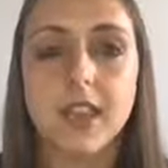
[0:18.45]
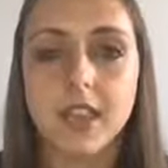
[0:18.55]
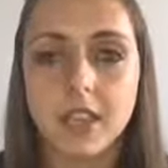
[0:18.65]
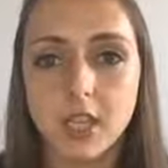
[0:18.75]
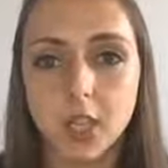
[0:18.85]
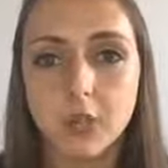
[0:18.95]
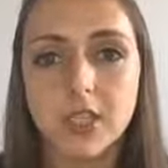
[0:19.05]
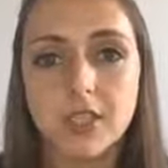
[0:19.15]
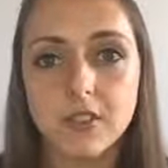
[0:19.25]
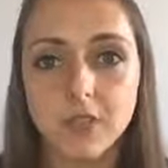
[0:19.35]
then you
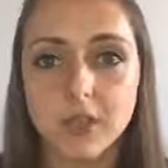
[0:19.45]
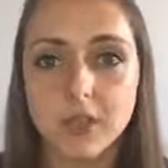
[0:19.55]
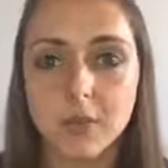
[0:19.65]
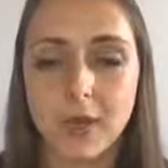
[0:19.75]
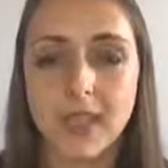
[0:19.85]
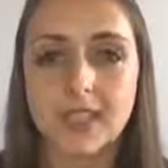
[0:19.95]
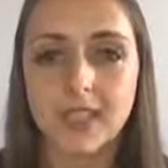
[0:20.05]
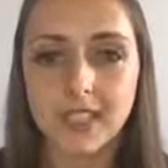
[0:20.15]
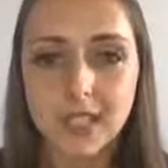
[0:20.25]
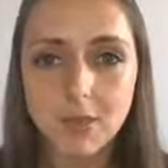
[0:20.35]
need to find a way to
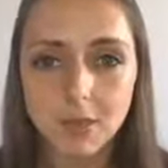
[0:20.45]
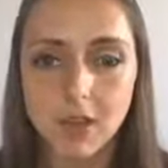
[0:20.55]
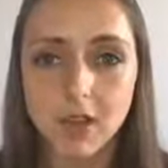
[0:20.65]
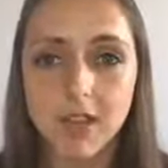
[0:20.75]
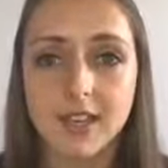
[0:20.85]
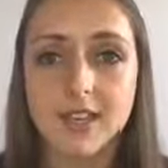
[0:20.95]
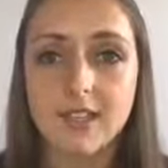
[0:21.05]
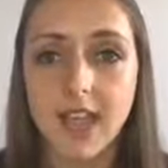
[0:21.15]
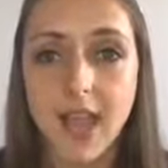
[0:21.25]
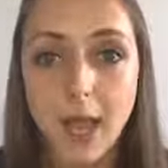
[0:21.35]
keep your clients
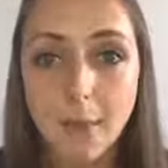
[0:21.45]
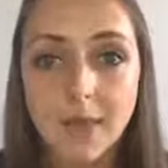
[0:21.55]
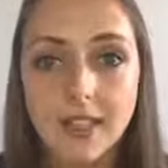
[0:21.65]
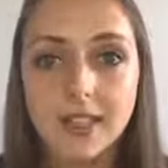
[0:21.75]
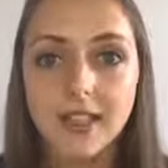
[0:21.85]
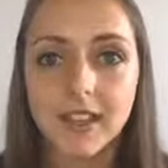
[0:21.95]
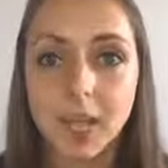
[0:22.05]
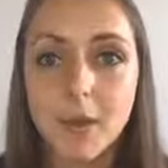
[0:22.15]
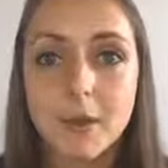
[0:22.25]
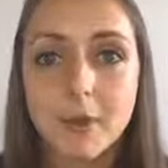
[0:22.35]
happy,
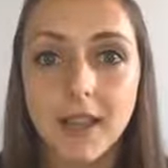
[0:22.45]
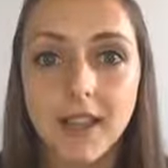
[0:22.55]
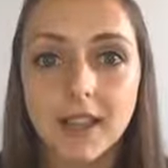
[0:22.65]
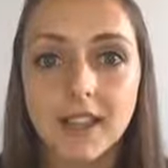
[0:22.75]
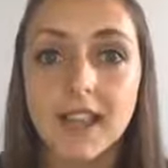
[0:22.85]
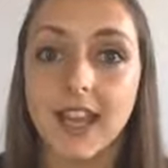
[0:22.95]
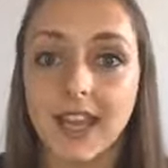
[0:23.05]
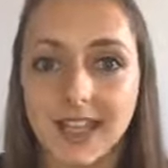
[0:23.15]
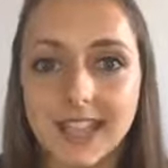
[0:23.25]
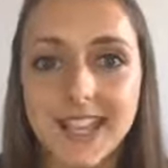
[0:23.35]
coming back
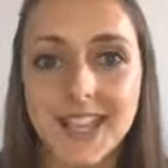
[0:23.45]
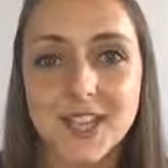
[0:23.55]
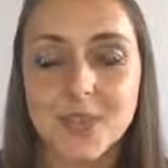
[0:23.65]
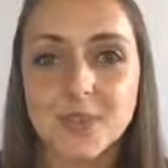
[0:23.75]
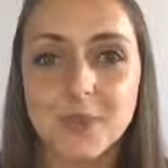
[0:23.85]
and engaged.